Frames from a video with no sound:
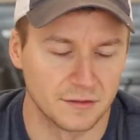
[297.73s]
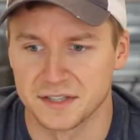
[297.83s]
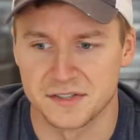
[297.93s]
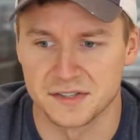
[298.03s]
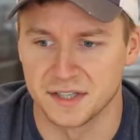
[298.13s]

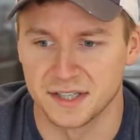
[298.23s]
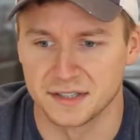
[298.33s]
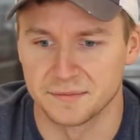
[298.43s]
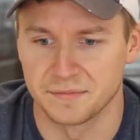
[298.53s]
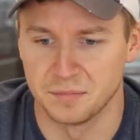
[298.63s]
Next
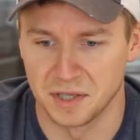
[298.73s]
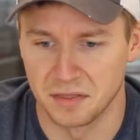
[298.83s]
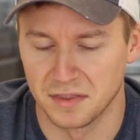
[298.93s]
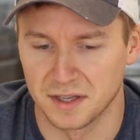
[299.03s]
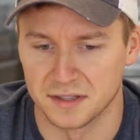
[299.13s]
thing,
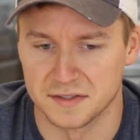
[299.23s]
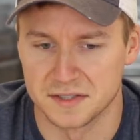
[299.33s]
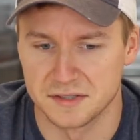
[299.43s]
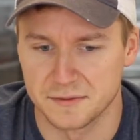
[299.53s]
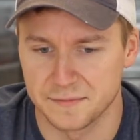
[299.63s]
big thing
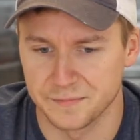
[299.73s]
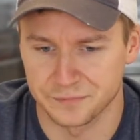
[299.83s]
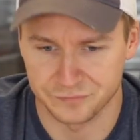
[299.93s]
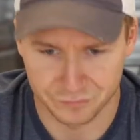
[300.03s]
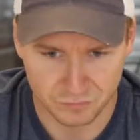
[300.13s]
is
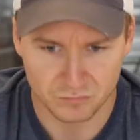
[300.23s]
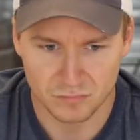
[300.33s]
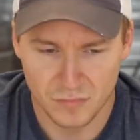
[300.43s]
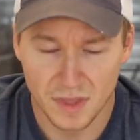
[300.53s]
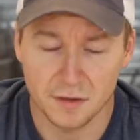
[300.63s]

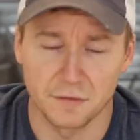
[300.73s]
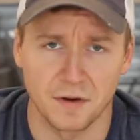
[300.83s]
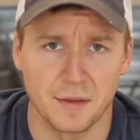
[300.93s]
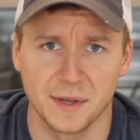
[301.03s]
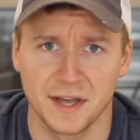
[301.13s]

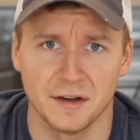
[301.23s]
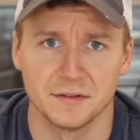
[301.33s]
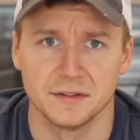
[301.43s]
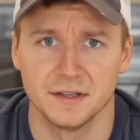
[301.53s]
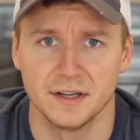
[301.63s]
framing
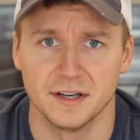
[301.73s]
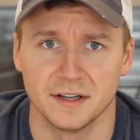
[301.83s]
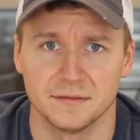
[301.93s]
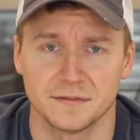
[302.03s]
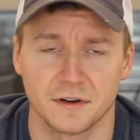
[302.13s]
out
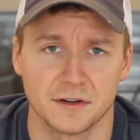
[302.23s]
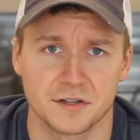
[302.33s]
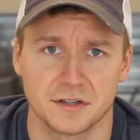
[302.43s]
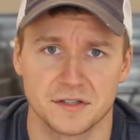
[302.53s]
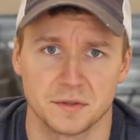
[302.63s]

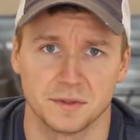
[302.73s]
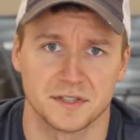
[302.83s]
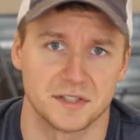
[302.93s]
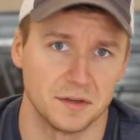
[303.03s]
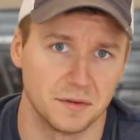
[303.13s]
furniture, so we're
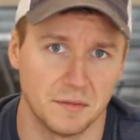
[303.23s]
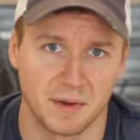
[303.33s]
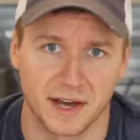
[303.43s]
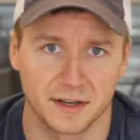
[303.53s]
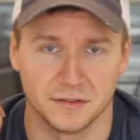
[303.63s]
going to start with the
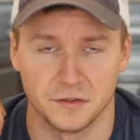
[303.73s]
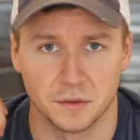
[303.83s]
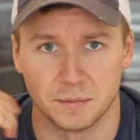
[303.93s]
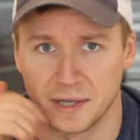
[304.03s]
back and do the